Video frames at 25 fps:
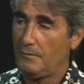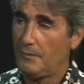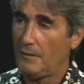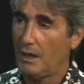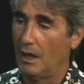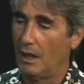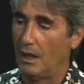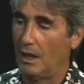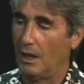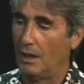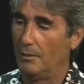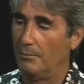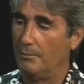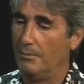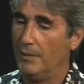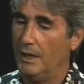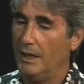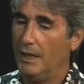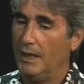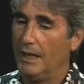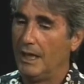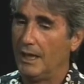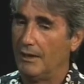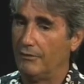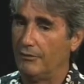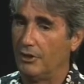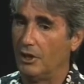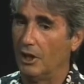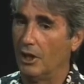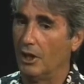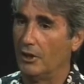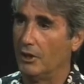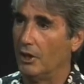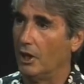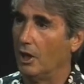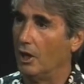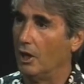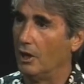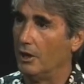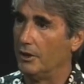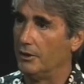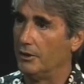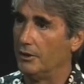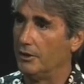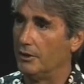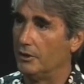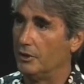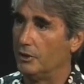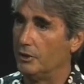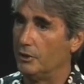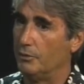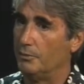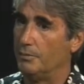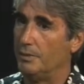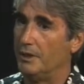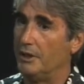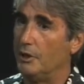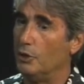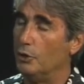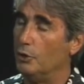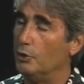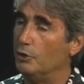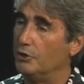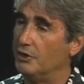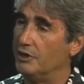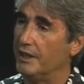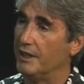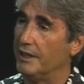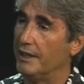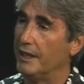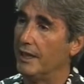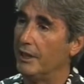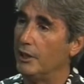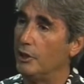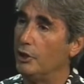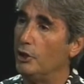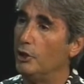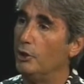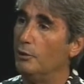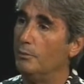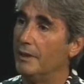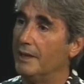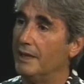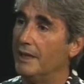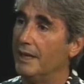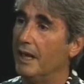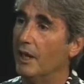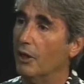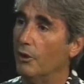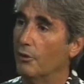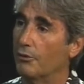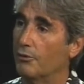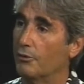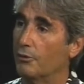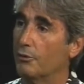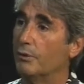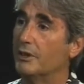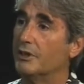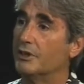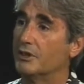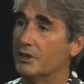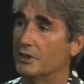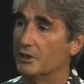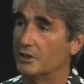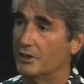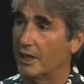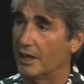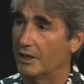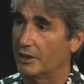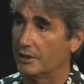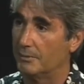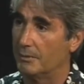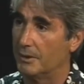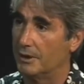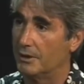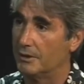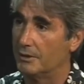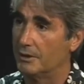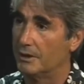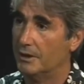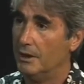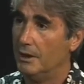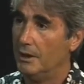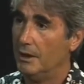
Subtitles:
have gone on to be used in a human health risk assessment